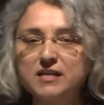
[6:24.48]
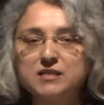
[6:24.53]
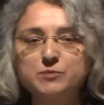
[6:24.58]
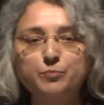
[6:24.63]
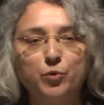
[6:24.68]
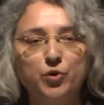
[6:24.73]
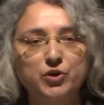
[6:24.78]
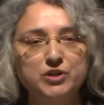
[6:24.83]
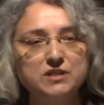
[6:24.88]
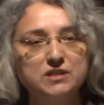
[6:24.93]
has
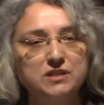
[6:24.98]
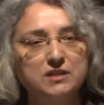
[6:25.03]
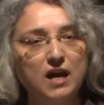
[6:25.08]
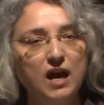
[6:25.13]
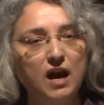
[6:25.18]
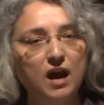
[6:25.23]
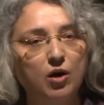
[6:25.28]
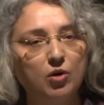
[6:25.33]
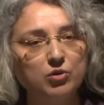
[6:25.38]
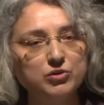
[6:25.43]
pointed
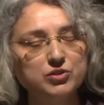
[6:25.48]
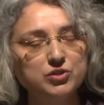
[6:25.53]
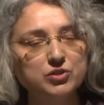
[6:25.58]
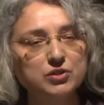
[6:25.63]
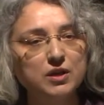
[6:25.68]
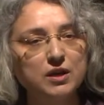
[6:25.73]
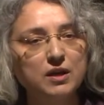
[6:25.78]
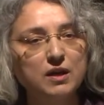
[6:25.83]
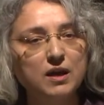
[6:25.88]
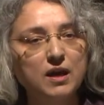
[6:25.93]
out,
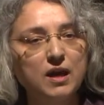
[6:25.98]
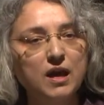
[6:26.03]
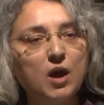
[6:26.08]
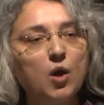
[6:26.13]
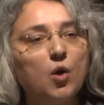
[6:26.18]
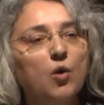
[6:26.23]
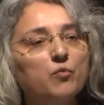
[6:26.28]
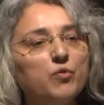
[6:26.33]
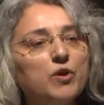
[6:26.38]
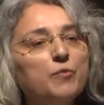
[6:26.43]

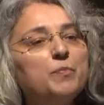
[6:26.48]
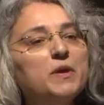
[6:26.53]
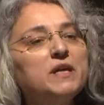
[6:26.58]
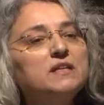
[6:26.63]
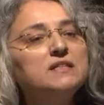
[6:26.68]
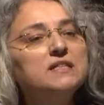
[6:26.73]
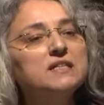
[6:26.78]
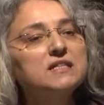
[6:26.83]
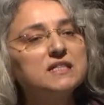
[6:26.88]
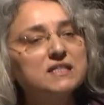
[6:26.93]
we've
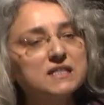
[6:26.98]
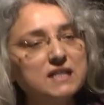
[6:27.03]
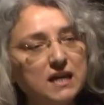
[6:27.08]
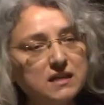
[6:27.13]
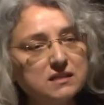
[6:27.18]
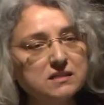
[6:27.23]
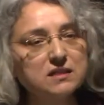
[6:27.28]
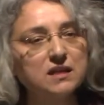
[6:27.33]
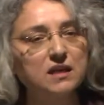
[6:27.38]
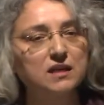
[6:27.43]
been
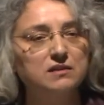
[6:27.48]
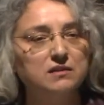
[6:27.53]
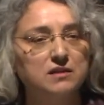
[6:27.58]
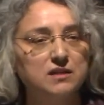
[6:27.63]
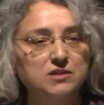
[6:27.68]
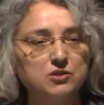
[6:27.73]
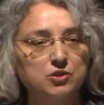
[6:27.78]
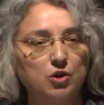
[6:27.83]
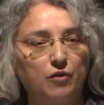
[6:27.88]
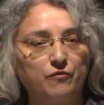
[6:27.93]
discussing
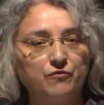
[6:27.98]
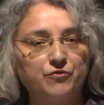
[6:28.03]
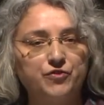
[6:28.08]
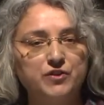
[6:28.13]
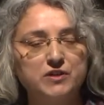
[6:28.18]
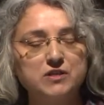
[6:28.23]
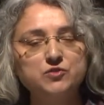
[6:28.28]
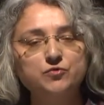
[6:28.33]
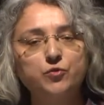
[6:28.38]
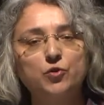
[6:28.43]
this
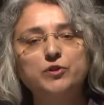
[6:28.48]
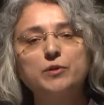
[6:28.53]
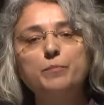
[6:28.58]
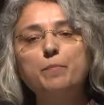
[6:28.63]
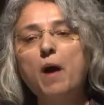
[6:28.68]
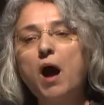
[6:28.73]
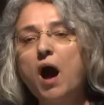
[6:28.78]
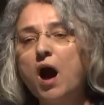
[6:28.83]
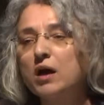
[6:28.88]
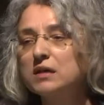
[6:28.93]
conference for the
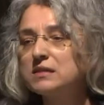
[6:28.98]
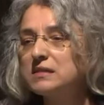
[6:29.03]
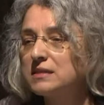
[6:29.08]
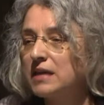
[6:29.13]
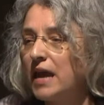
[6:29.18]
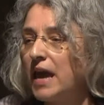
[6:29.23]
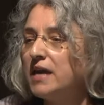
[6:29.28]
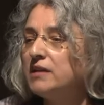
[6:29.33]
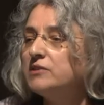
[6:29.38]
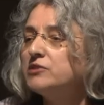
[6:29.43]
past
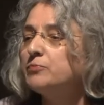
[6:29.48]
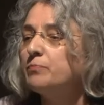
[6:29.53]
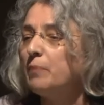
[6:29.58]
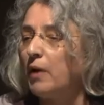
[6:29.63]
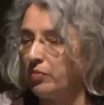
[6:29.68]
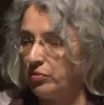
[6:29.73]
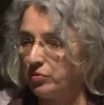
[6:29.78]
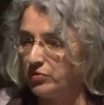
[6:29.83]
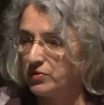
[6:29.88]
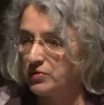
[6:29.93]
eight
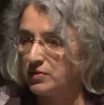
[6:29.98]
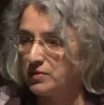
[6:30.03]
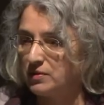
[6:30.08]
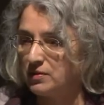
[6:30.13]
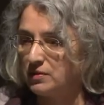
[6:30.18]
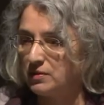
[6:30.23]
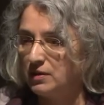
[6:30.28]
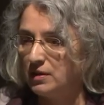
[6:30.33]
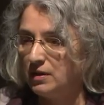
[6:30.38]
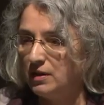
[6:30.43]

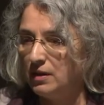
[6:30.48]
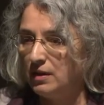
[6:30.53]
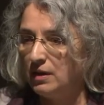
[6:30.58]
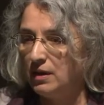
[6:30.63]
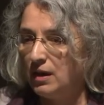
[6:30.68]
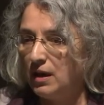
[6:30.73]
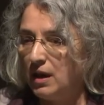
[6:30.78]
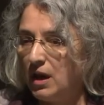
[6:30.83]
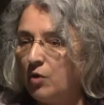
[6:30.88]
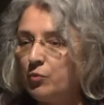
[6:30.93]
months
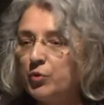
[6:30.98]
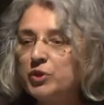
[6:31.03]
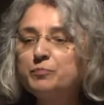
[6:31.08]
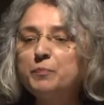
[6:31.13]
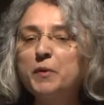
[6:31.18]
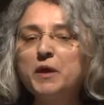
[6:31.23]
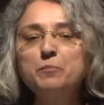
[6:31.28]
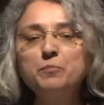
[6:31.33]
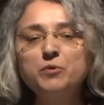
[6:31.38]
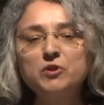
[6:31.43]
with
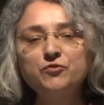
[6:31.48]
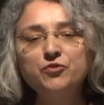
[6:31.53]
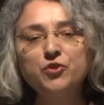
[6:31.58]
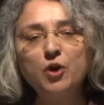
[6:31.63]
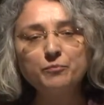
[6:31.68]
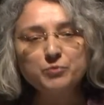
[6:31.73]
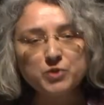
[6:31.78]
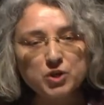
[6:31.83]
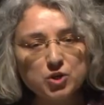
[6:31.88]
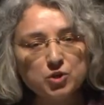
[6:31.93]
people
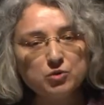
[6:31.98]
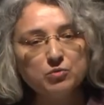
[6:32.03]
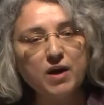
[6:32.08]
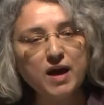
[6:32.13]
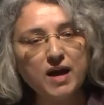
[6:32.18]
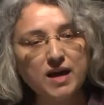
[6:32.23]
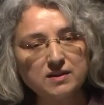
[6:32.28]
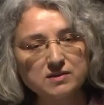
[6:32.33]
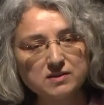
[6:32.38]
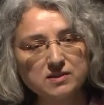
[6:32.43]
from the
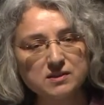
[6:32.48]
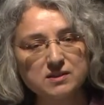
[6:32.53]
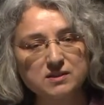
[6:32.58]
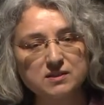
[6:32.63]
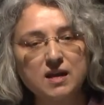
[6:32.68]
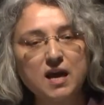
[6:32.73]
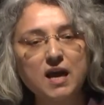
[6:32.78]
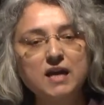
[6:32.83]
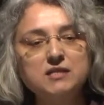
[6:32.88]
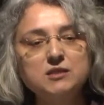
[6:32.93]
US,
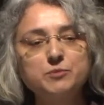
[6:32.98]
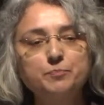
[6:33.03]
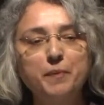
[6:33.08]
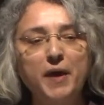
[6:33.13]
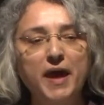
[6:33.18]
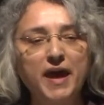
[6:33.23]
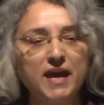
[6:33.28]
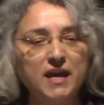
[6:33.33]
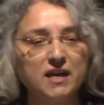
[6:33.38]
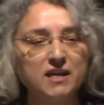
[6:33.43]

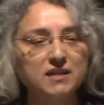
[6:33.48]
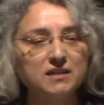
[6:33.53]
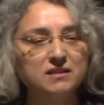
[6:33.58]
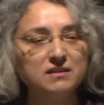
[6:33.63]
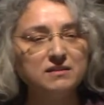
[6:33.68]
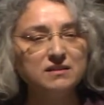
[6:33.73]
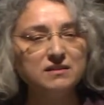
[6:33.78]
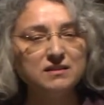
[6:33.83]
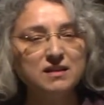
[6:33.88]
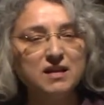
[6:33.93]

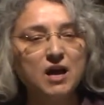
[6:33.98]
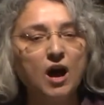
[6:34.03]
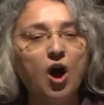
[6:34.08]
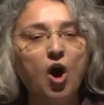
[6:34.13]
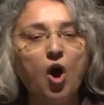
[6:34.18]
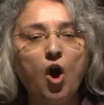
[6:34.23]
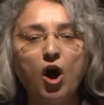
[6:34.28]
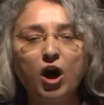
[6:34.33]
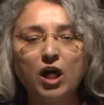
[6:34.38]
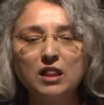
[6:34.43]
Spain,
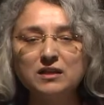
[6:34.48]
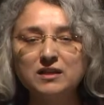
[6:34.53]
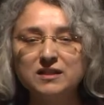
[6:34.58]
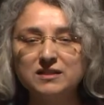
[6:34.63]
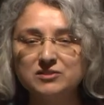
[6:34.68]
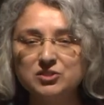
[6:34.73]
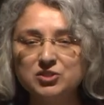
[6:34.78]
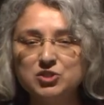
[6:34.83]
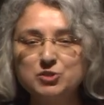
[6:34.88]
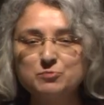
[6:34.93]

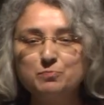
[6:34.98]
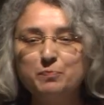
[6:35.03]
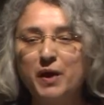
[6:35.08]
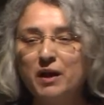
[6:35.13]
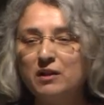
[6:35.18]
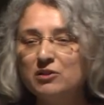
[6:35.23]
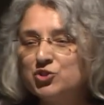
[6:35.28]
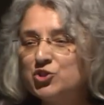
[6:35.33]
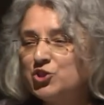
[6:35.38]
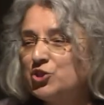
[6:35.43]
Holland,
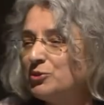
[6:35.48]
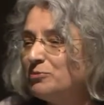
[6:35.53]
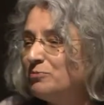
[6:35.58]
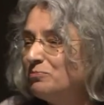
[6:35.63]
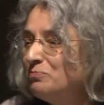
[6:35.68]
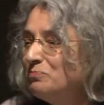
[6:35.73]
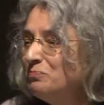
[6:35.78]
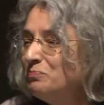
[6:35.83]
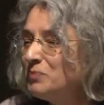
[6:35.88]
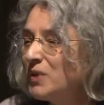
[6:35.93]

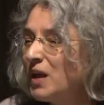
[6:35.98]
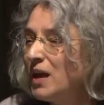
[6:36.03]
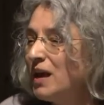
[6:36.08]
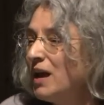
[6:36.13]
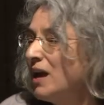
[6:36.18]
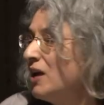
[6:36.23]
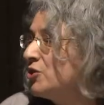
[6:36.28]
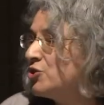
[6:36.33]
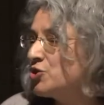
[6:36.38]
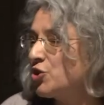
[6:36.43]
Belgium,
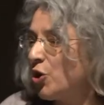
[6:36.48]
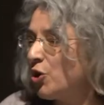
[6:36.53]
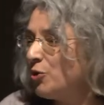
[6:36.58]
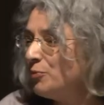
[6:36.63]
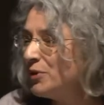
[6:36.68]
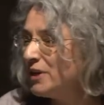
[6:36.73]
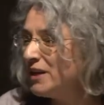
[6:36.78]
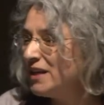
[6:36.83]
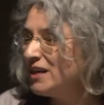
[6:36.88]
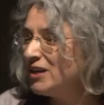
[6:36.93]

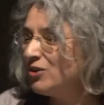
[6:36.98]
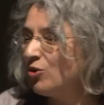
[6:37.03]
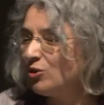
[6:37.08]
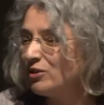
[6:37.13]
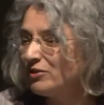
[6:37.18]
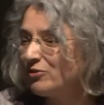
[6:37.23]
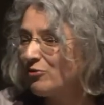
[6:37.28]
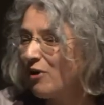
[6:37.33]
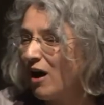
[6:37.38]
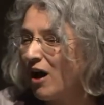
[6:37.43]
Germany
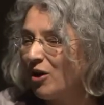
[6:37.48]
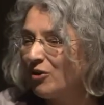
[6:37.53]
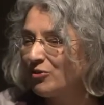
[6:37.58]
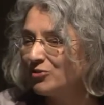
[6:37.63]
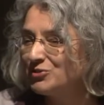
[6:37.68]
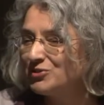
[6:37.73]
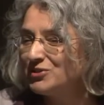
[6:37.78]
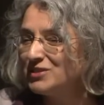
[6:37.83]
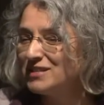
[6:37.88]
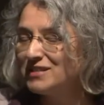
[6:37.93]
all
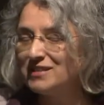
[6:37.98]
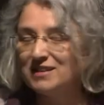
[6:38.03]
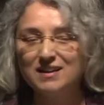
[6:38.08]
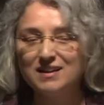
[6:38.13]
around,